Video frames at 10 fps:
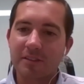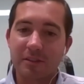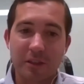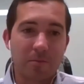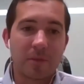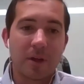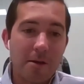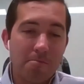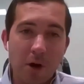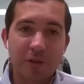And some
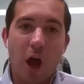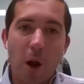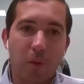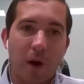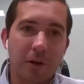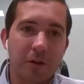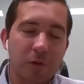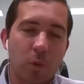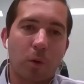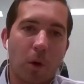most
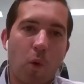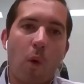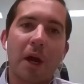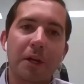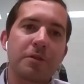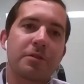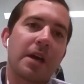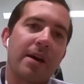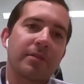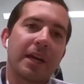operators will require you to
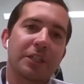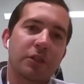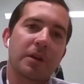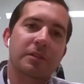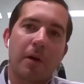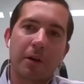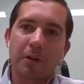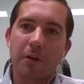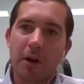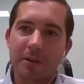have an H two S
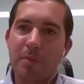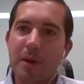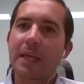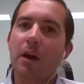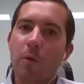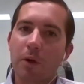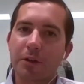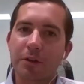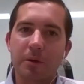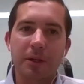monitor on, depending on mm-hmm. what you're
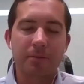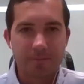doing.